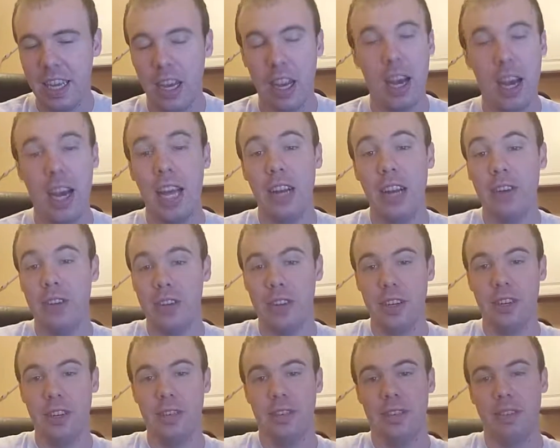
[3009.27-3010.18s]
Uh, I don't
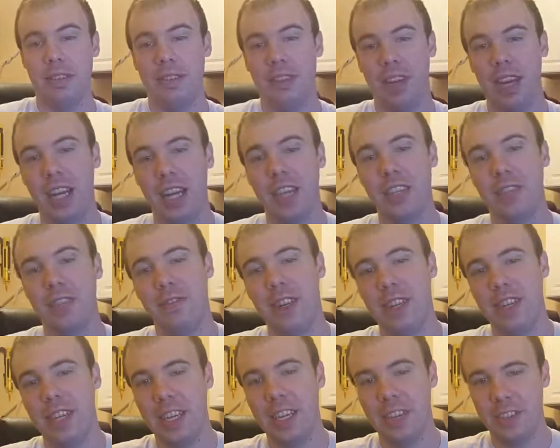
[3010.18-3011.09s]
know. I just
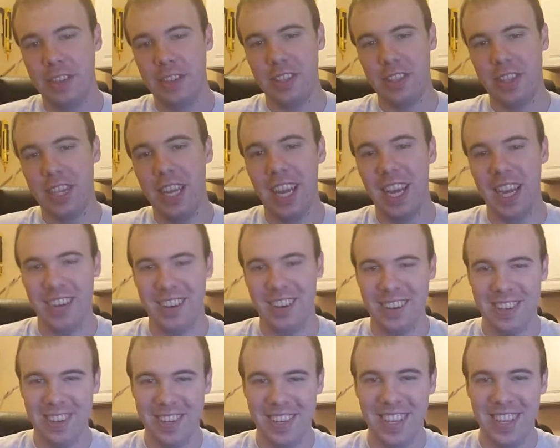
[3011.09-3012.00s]
found out just now.